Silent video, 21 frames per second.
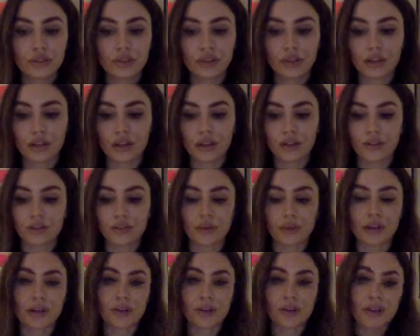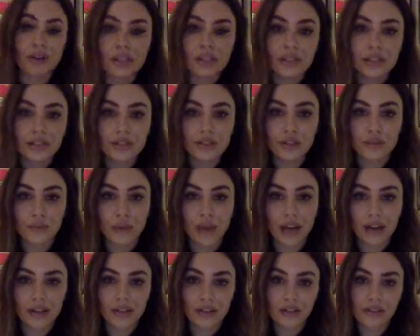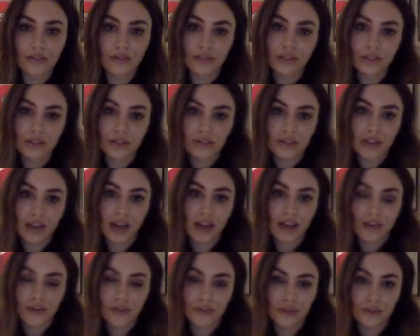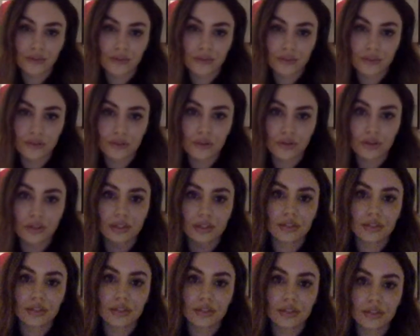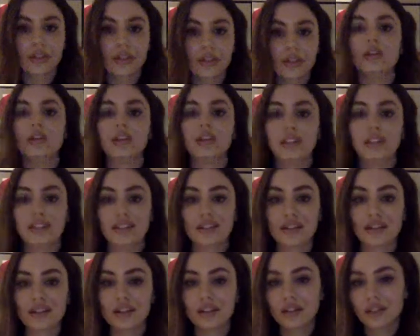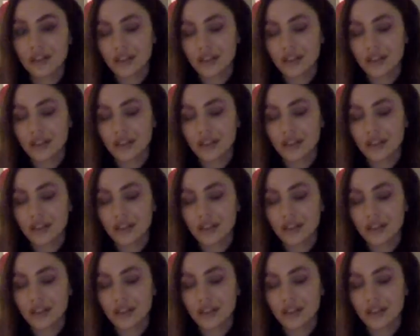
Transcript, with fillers: It'll also make our transition back to the verse after the first chorus easier.